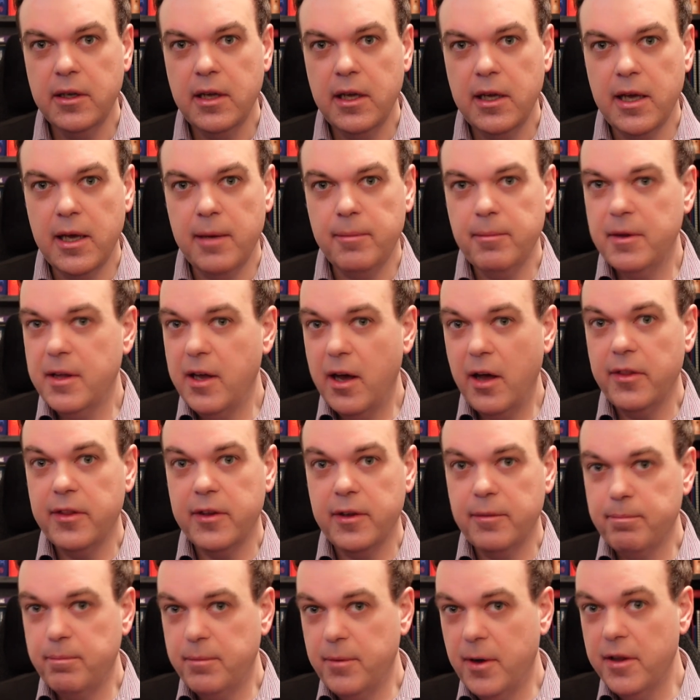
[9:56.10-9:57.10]
On
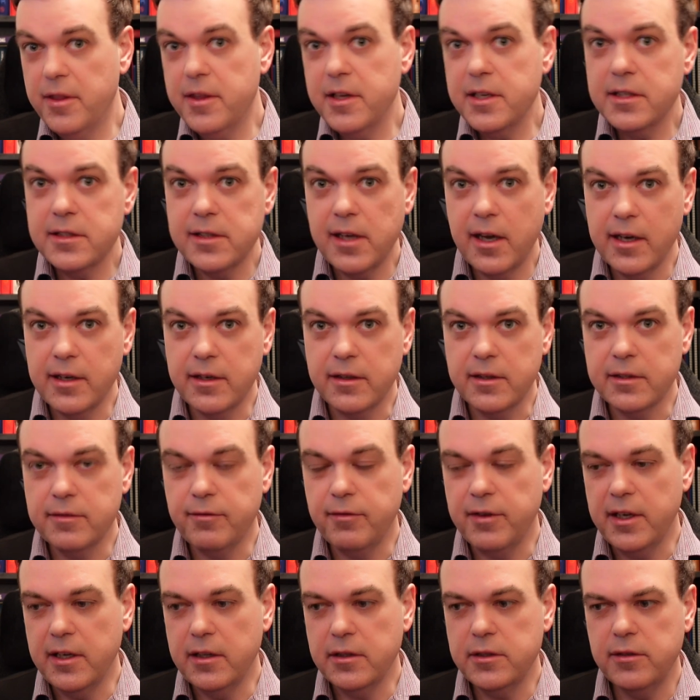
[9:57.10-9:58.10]
the other side of the
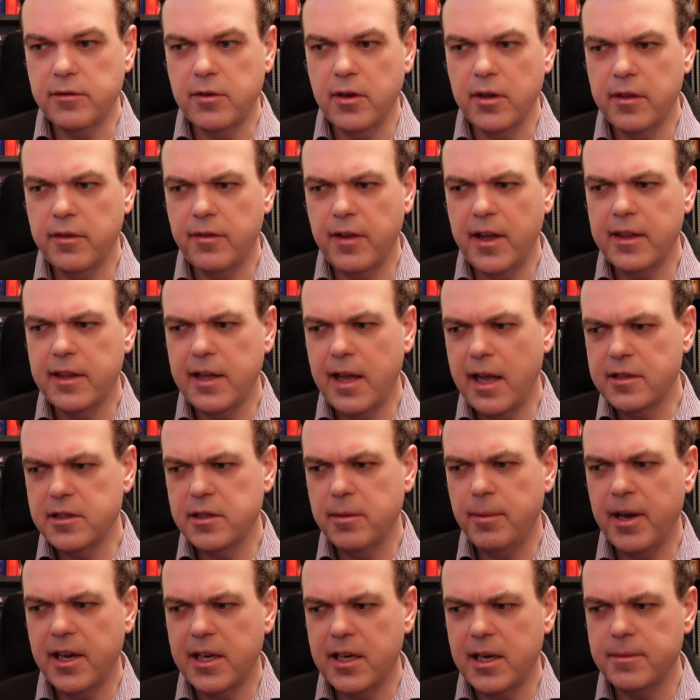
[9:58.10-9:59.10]
field, you've got the fact that
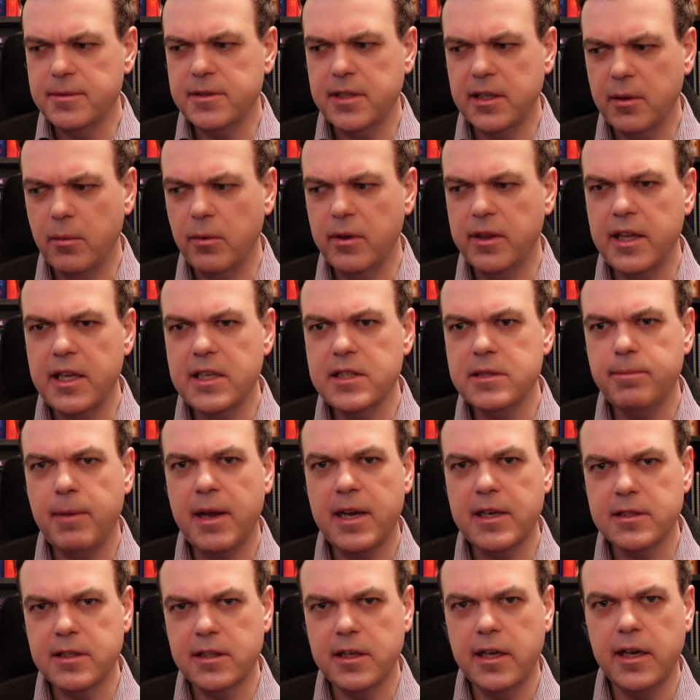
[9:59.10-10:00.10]
some academics thinking, well, this
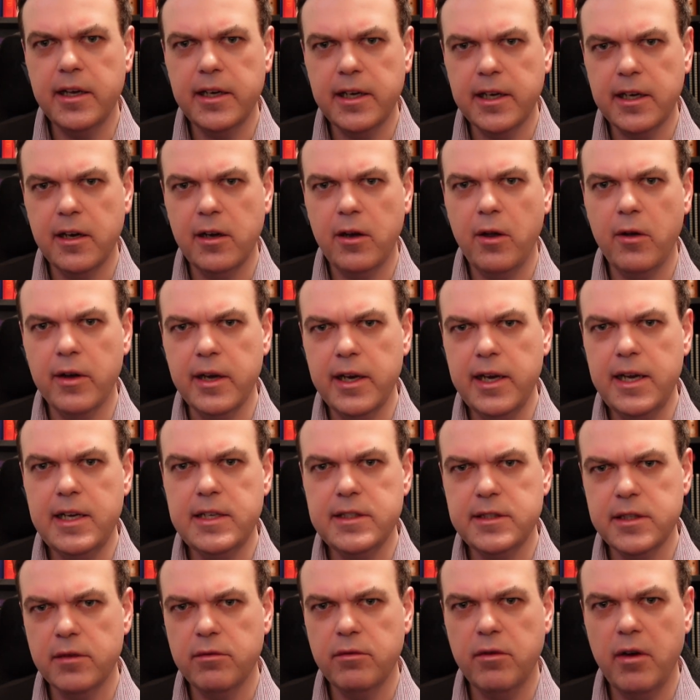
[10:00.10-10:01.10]
makes learning a lot
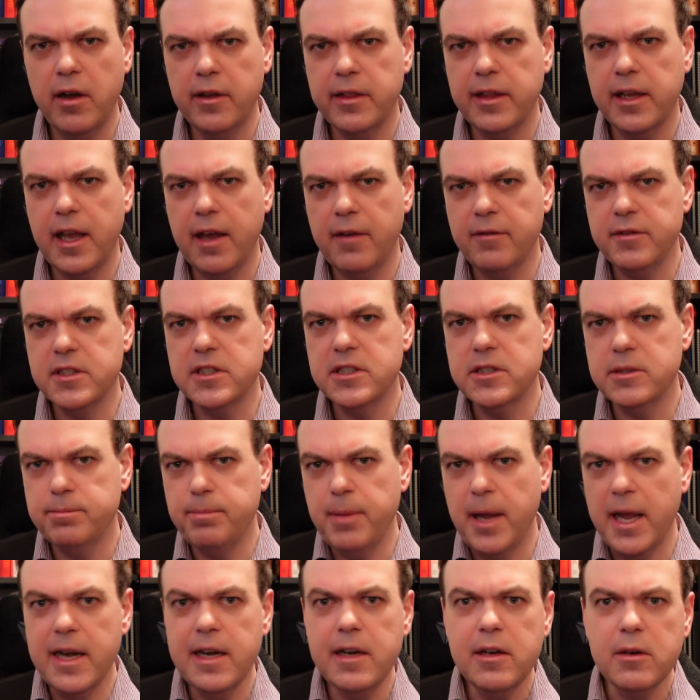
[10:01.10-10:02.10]
easier. Rather than having to
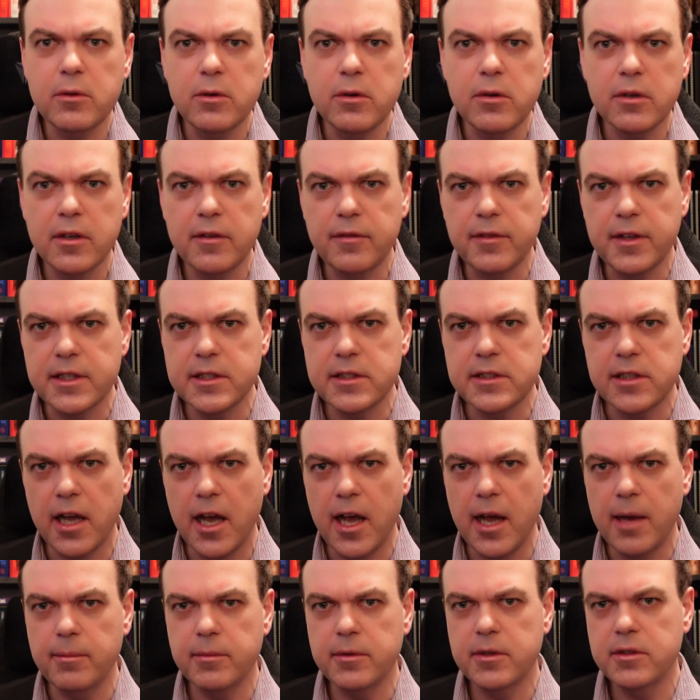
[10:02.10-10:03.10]
spend all of this time